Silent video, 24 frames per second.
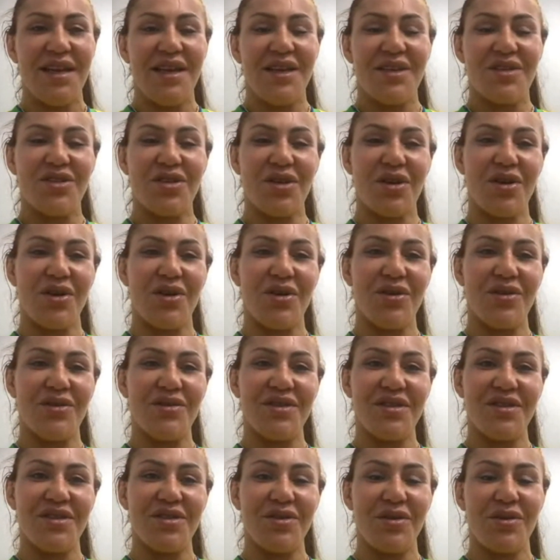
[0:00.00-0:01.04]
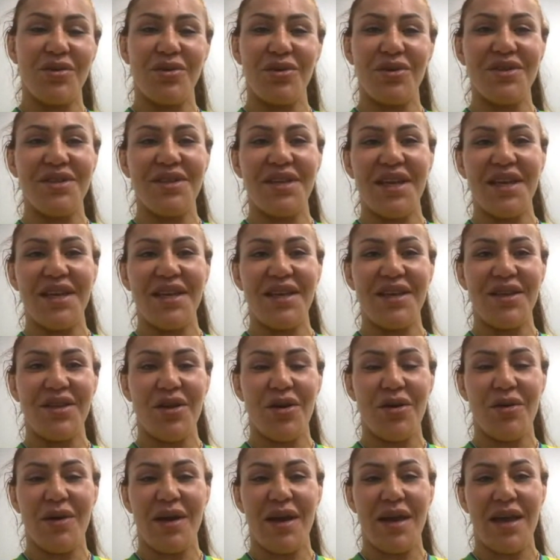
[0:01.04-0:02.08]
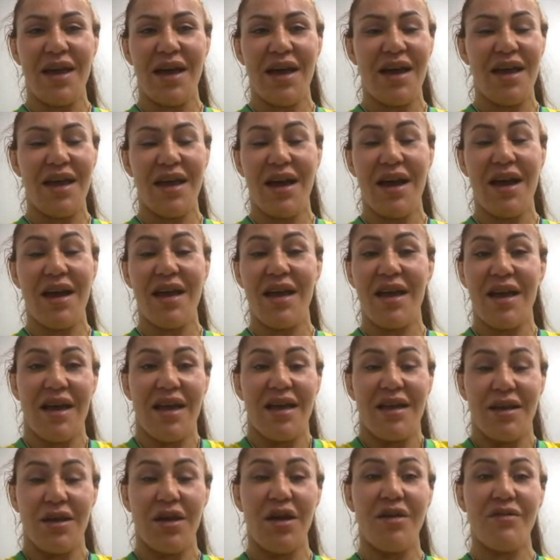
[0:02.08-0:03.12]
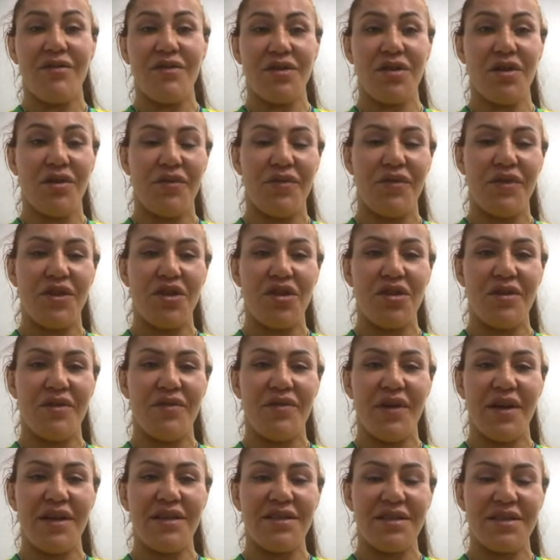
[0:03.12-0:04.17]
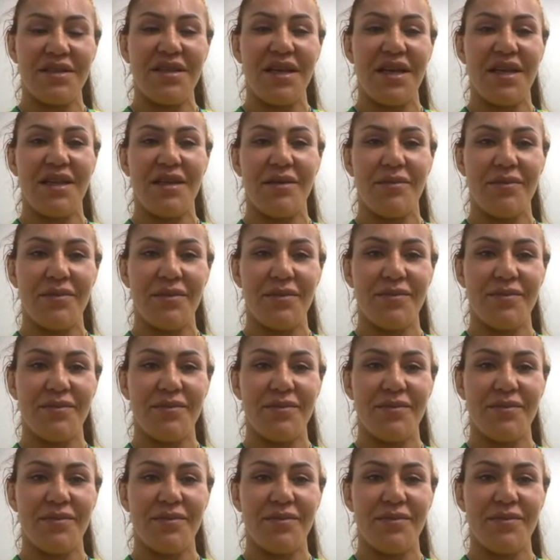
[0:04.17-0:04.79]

So this is a good thing, you know. I I I, I love, you know, finish the fight stand up.